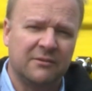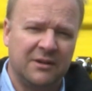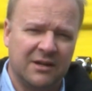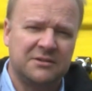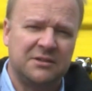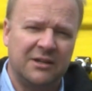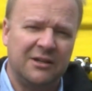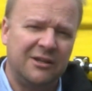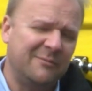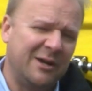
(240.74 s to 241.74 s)
reduction
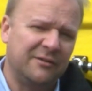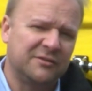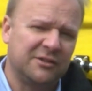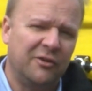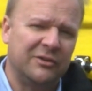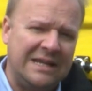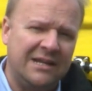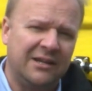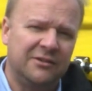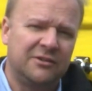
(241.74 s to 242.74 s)
in the amount of salt
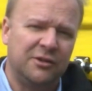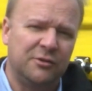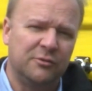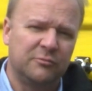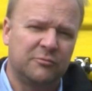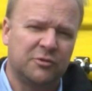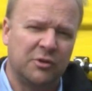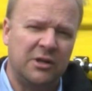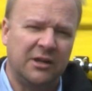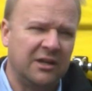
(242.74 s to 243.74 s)
needed to
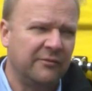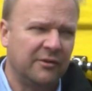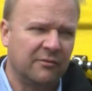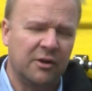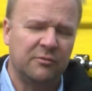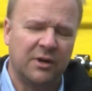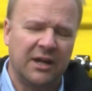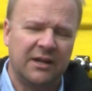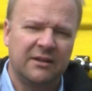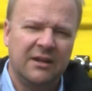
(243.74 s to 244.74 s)
treat a given roadway.